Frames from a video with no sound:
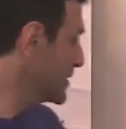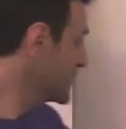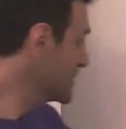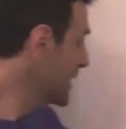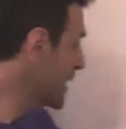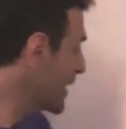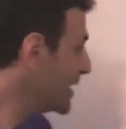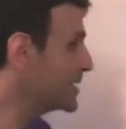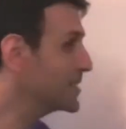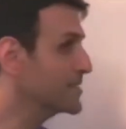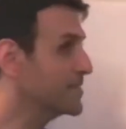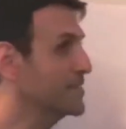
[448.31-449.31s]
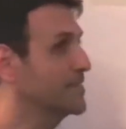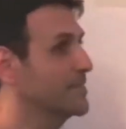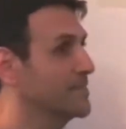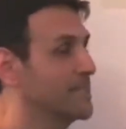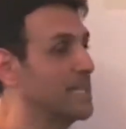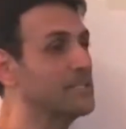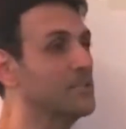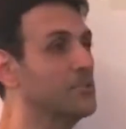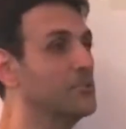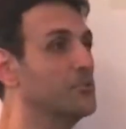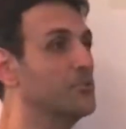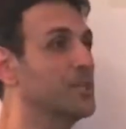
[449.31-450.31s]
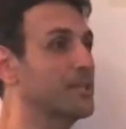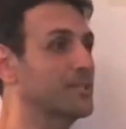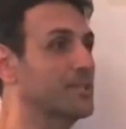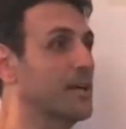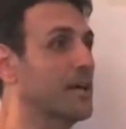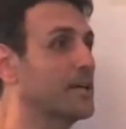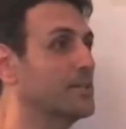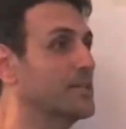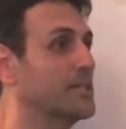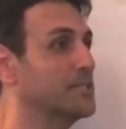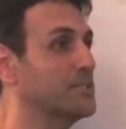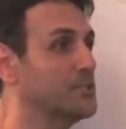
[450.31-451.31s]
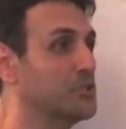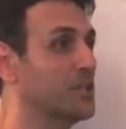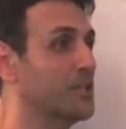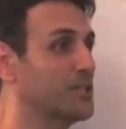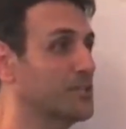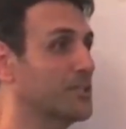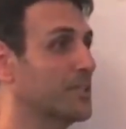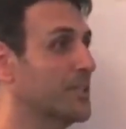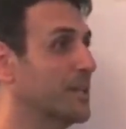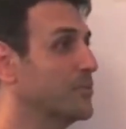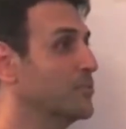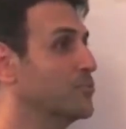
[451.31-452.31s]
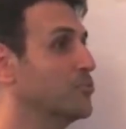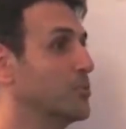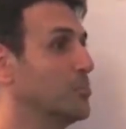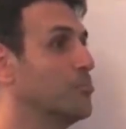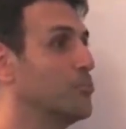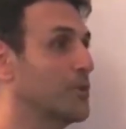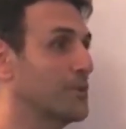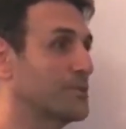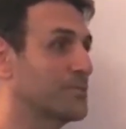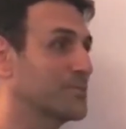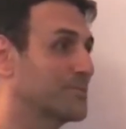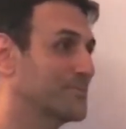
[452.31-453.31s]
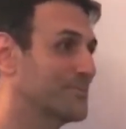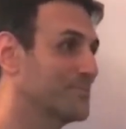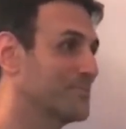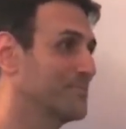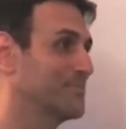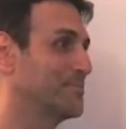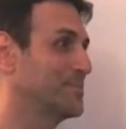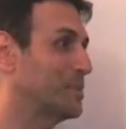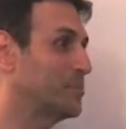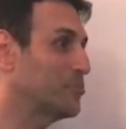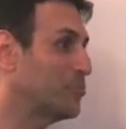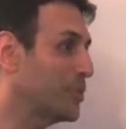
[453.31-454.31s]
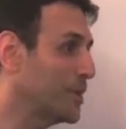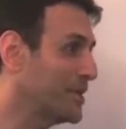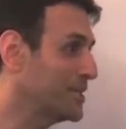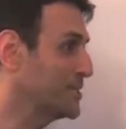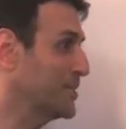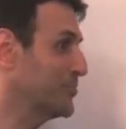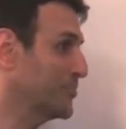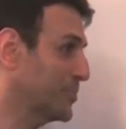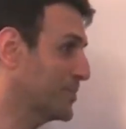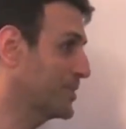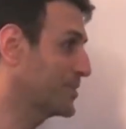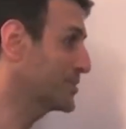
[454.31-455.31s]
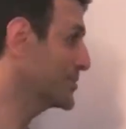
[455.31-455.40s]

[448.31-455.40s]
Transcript: the heart doesn't do that. The heart doesn't judge. It loves to embrace everything.